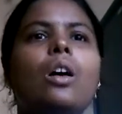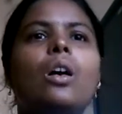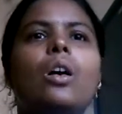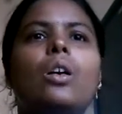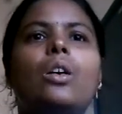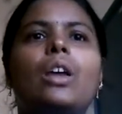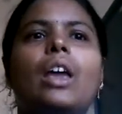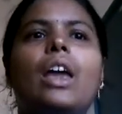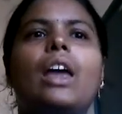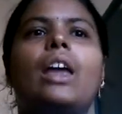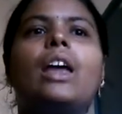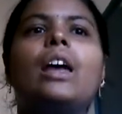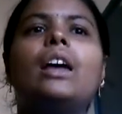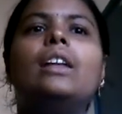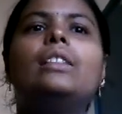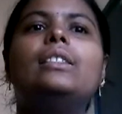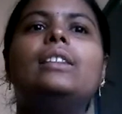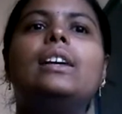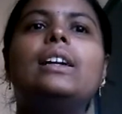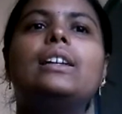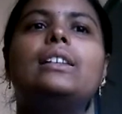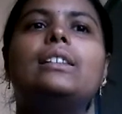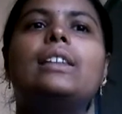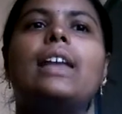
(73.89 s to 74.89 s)
Okay,
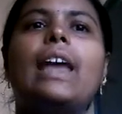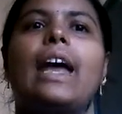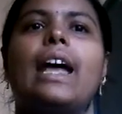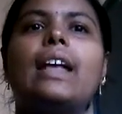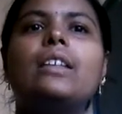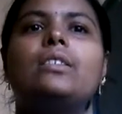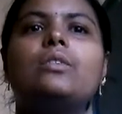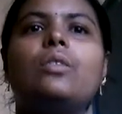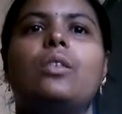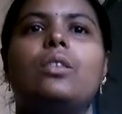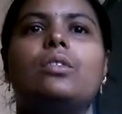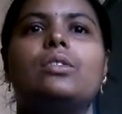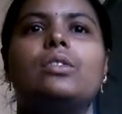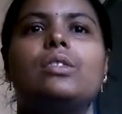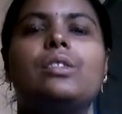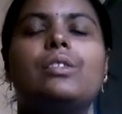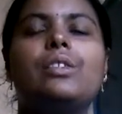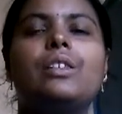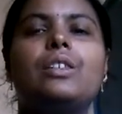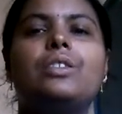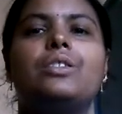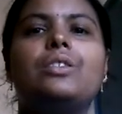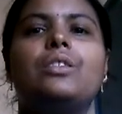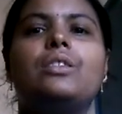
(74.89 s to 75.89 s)
that gas
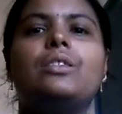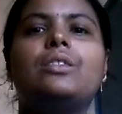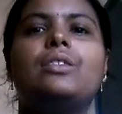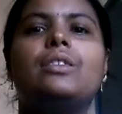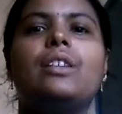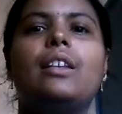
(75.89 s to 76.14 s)
concentration is